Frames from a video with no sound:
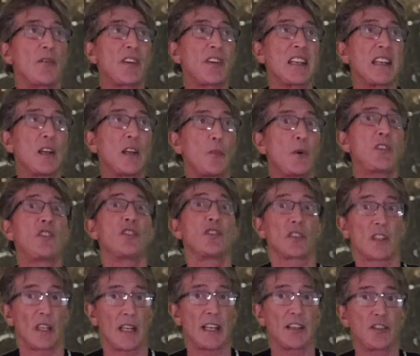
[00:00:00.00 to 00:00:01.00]
of the
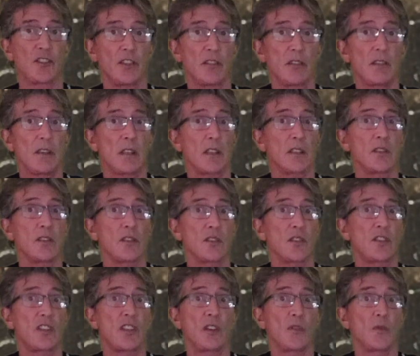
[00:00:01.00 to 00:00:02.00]
original collection, and
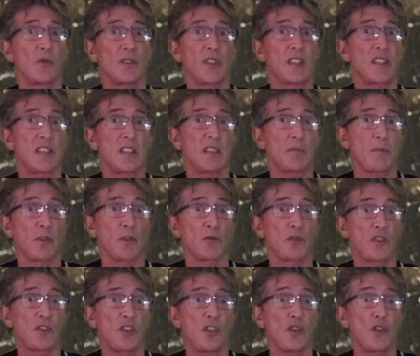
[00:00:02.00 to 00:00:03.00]
so this is
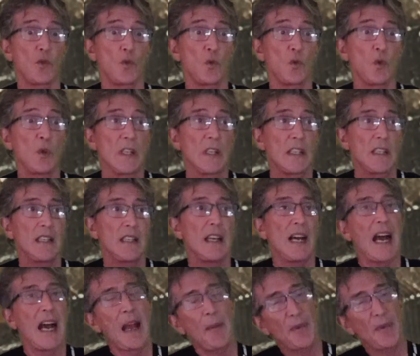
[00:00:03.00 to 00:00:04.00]
supposed to
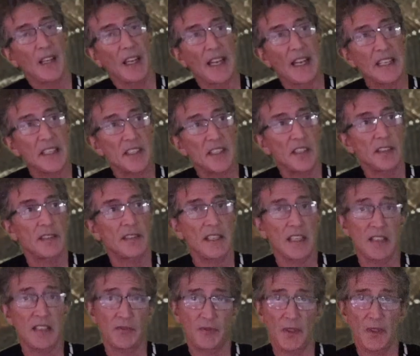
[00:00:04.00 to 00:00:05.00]
emulate
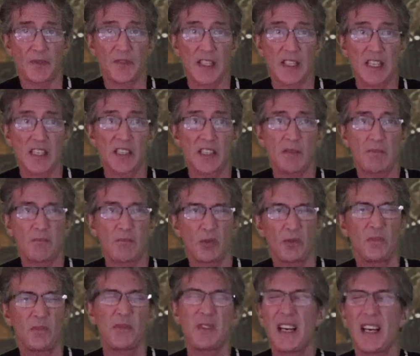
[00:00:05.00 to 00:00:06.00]
the 50's,
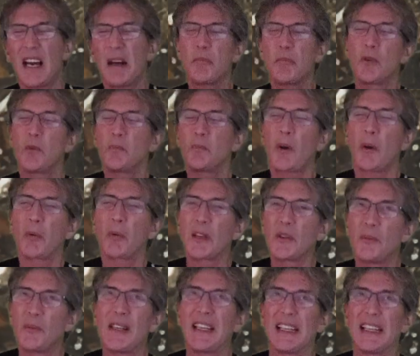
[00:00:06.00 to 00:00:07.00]
but probably
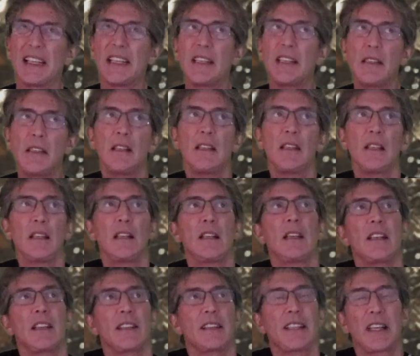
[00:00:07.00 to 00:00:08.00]
really
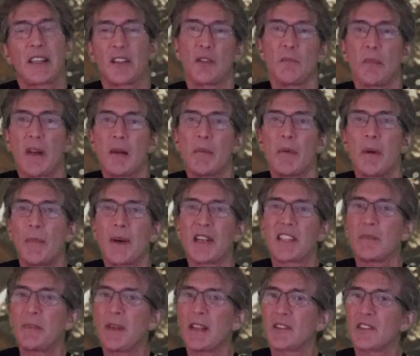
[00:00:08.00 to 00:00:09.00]
they're going to be a bit
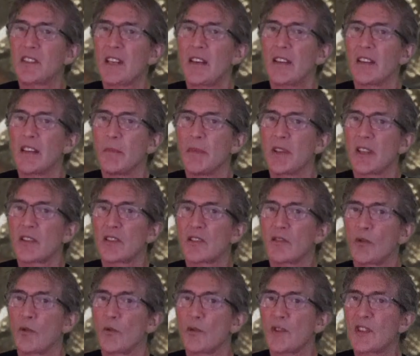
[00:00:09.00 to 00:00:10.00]
better built, aren't they? Because of
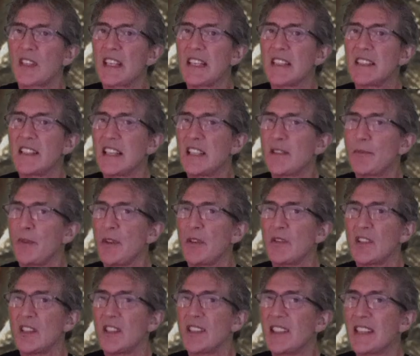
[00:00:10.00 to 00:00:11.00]
course these days we're
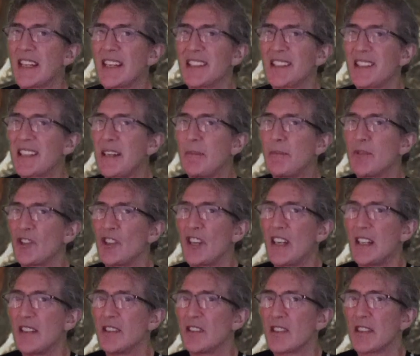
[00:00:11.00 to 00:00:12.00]
using CNC
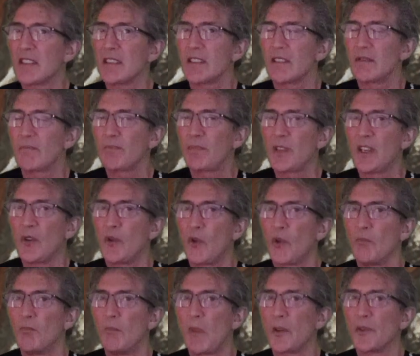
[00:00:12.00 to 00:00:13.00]
machines and
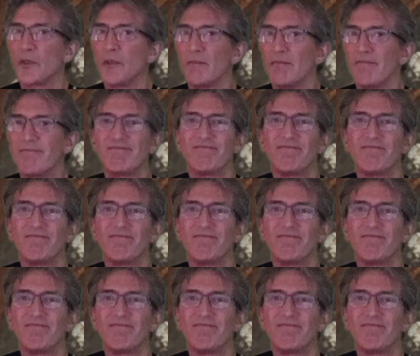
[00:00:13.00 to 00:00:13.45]
all modern